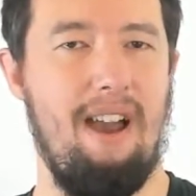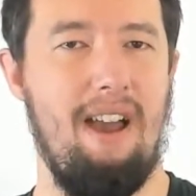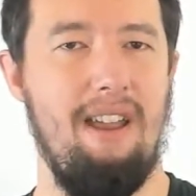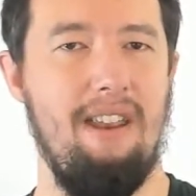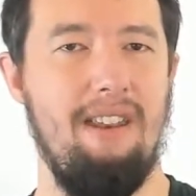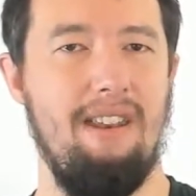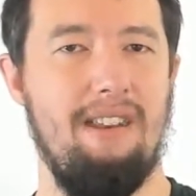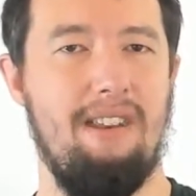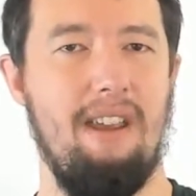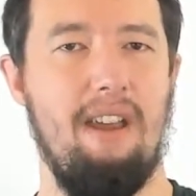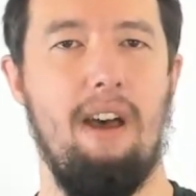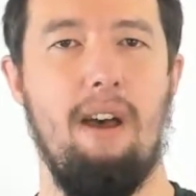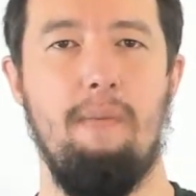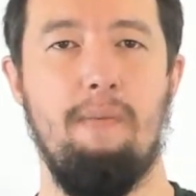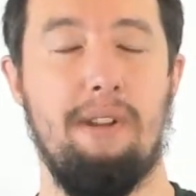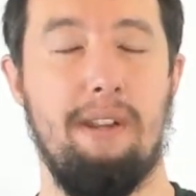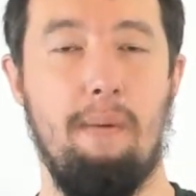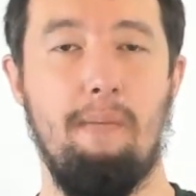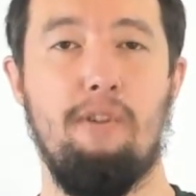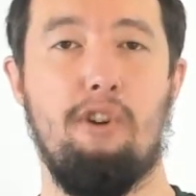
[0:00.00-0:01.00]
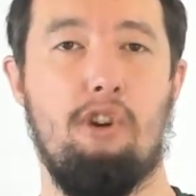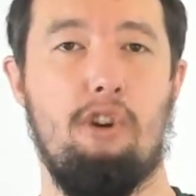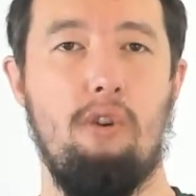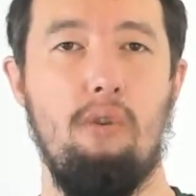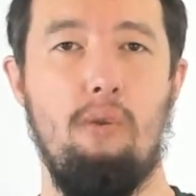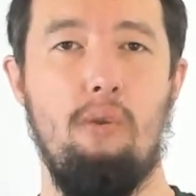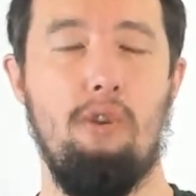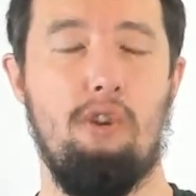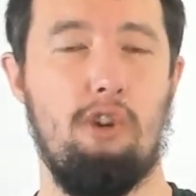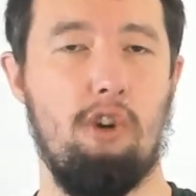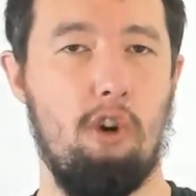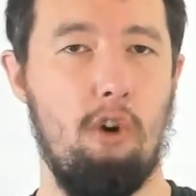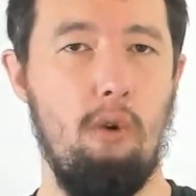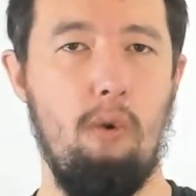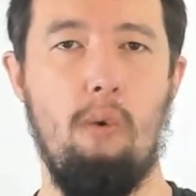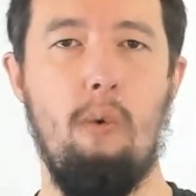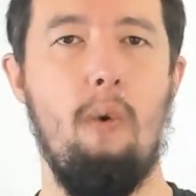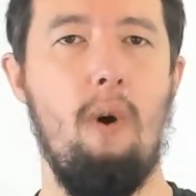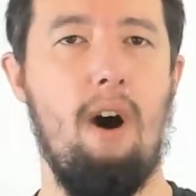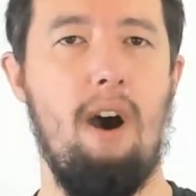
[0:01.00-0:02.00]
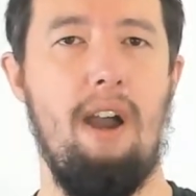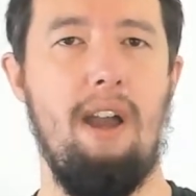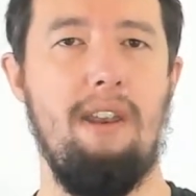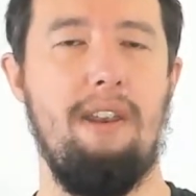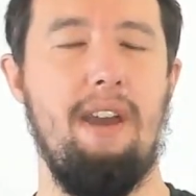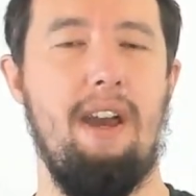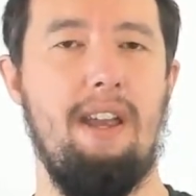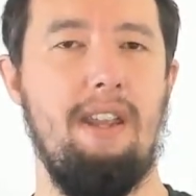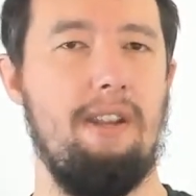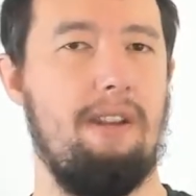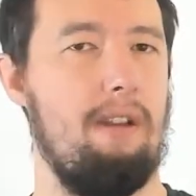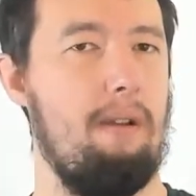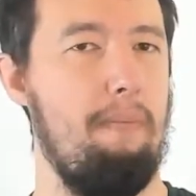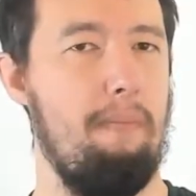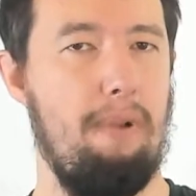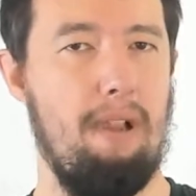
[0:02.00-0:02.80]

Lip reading: and some schools, school-wide, have